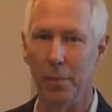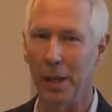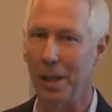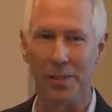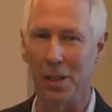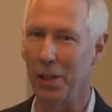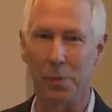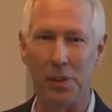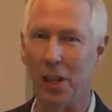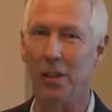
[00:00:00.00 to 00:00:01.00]
because
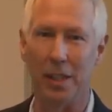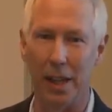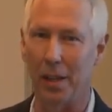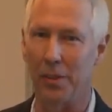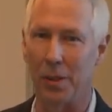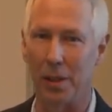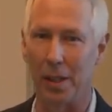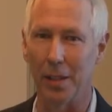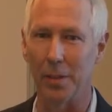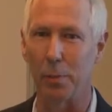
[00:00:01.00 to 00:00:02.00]
Hadoop's the only data store that
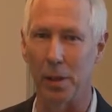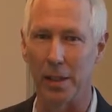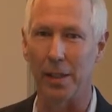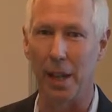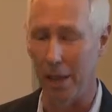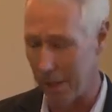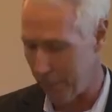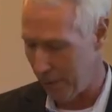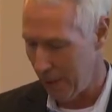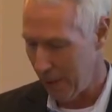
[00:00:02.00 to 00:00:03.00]
can support that kind
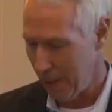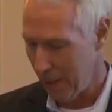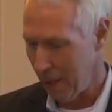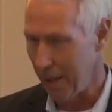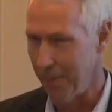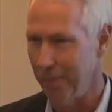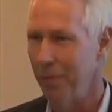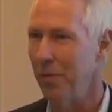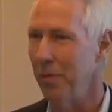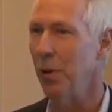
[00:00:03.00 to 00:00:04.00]
of
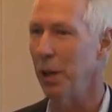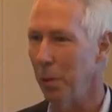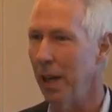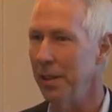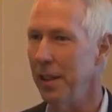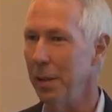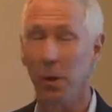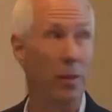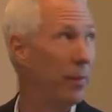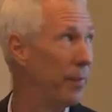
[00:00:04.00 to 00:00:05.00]
very wide table.